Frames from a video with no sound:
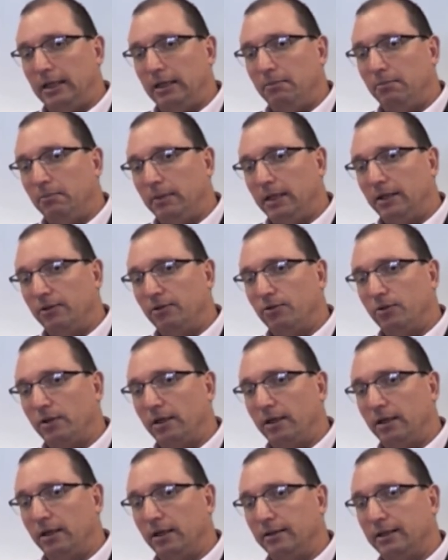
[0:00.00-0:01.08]
it's
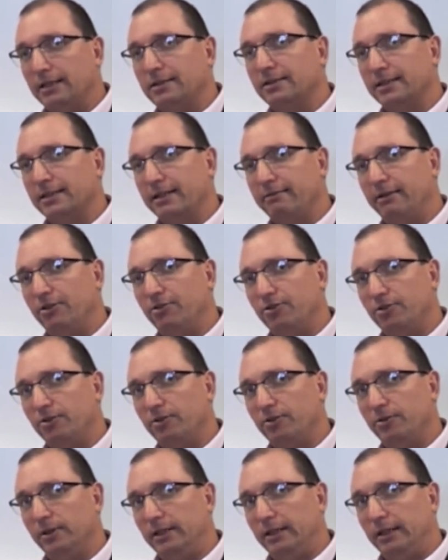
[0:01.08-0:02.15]
necessary
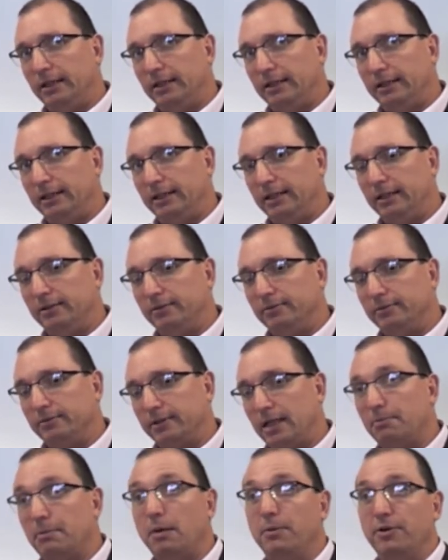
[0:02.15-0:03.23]
to
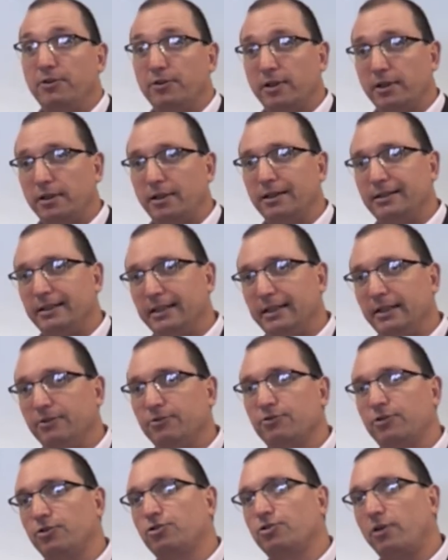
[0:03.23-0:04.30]
come up with certain ideas,
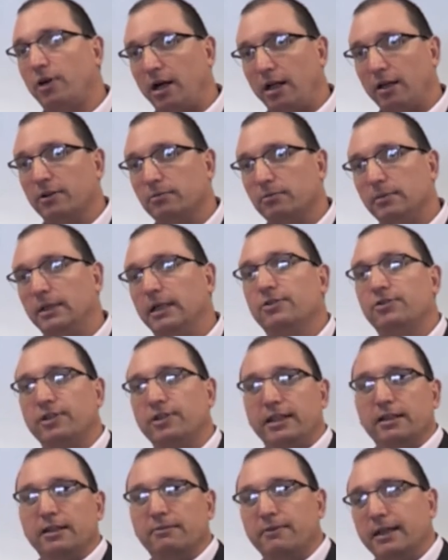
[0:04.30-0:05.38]
to trial them and see
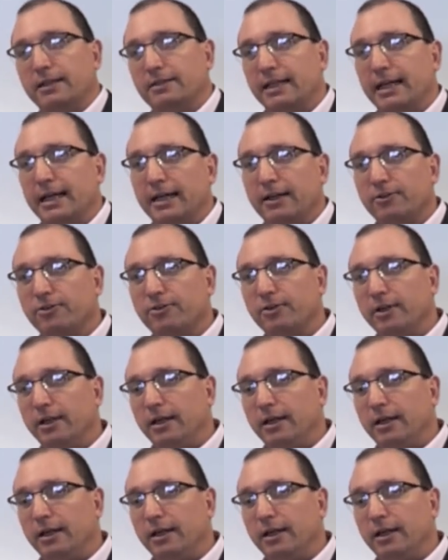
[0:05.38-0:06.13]
the effect it has.